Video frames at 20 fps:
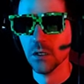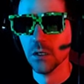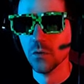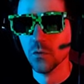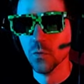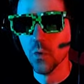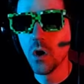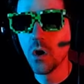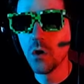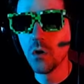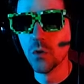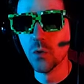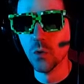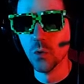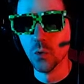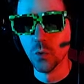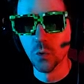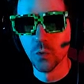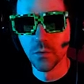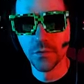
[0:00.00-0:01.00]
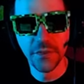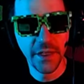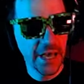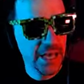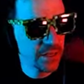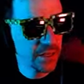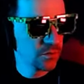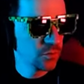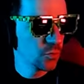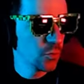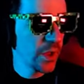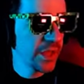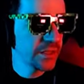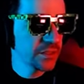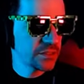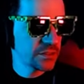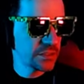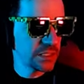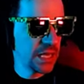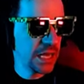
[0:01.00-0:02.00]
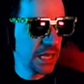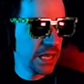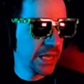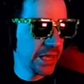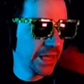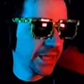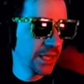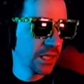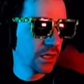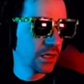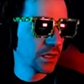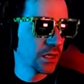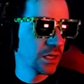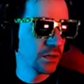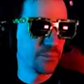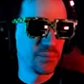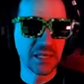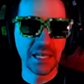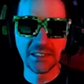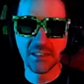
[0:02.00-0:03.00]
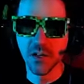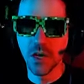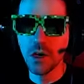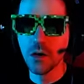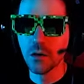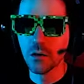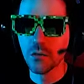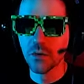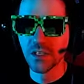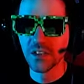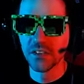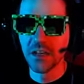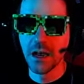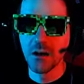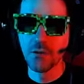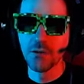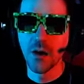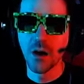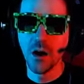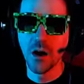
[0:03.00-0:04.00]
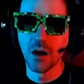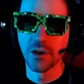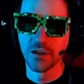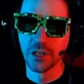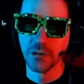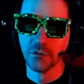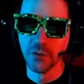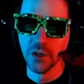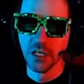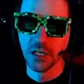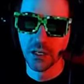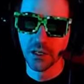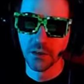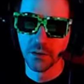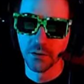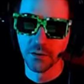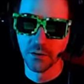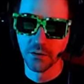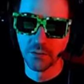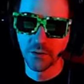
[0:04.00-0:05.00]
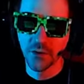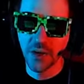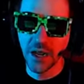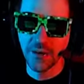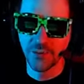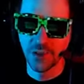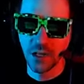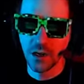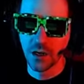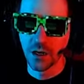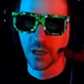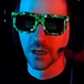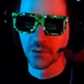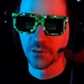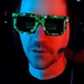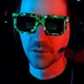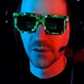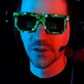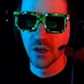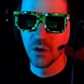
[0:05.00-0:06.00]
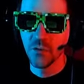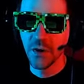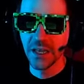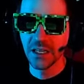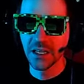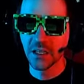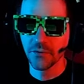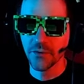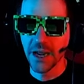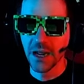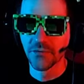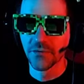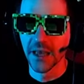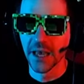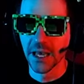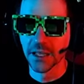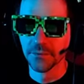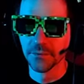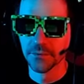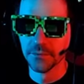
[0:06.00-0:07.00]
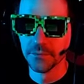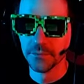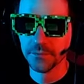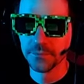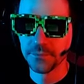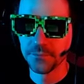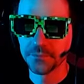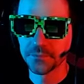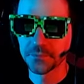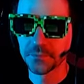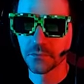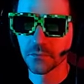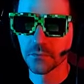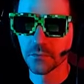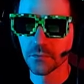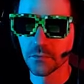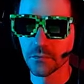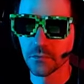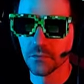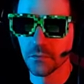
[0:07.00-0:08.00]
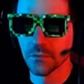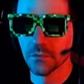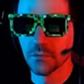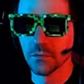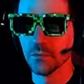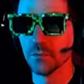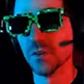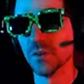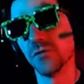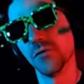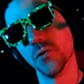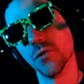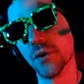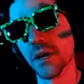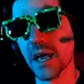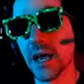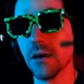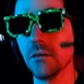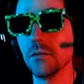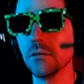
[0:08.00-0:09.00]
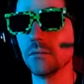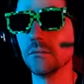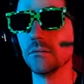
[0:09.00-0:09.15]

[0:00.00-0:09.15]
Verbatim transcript: Whoa! That waist-high uh, plateau is now gone, and we can travel on. There's no way to get around that. Before now.